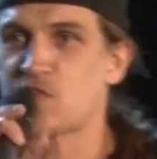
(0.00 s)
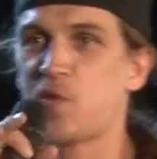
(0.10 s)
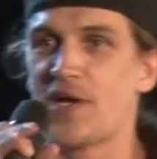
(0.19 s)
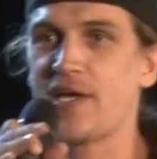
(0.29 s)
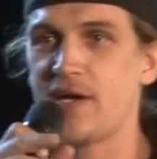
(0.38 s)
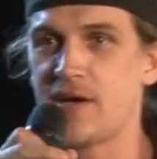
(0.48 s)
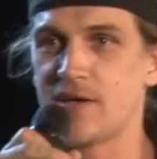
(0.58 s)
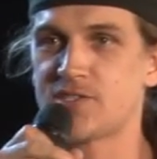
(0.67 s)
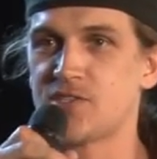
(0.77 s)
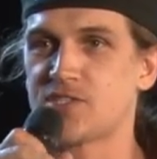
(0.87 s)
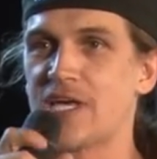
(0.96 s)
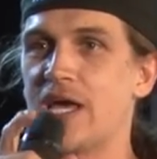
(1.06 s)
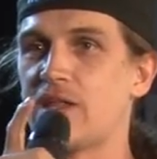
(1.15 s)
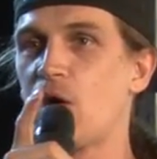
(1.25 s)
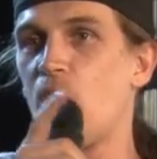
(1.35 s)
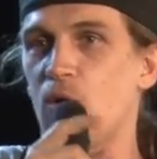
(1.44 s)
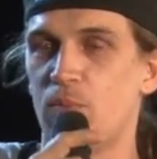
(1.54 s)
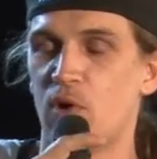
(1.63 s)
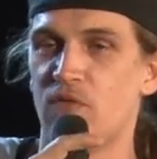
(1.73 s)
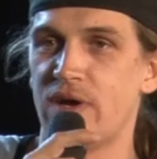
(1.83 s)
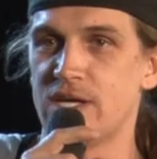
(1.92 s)
20 years, you're saying yeah. the old
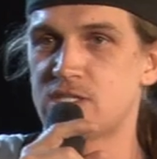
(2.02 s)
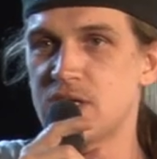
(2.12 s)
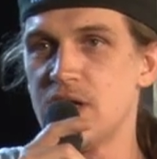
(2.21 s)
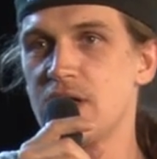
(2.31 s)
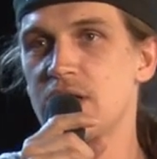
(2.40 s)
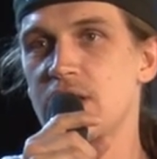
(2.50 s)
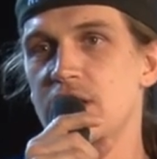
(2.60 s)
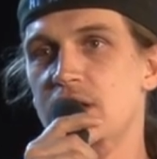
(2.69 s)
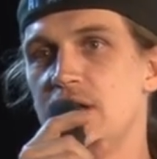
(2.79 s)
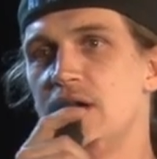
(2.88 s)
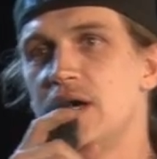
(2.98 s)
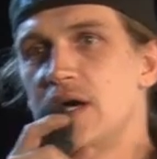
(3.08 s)
movies. With the new generation